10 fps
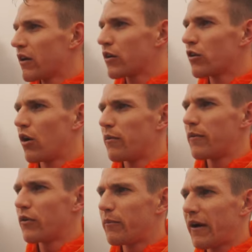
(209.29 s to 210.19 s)

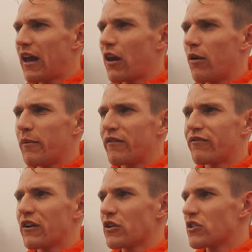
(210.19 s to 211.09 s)
Not by a lot, but it
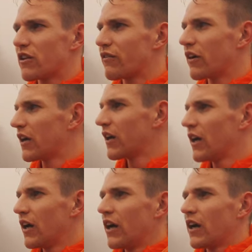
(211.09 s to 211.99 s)
feels different.
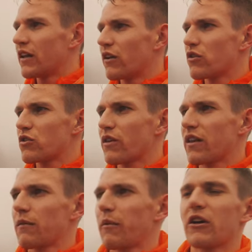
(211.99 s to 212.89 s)
Then also I
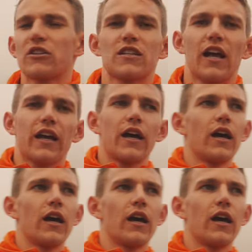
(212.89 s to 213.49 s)
think because it's like